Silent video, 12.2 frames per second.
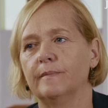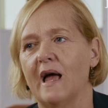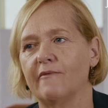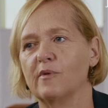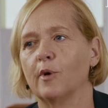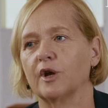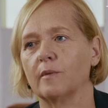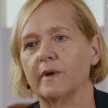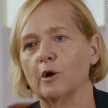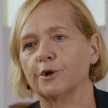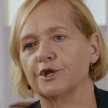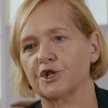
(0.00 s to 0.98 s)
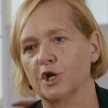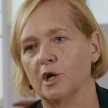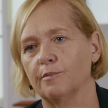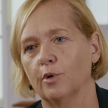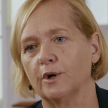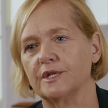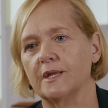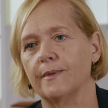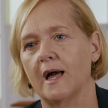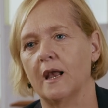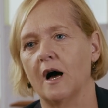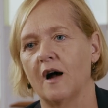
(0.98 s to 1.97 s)
everybody beyond a certain point in
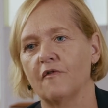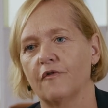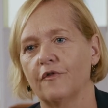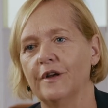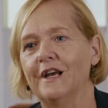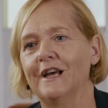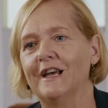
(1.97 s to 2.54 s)
their life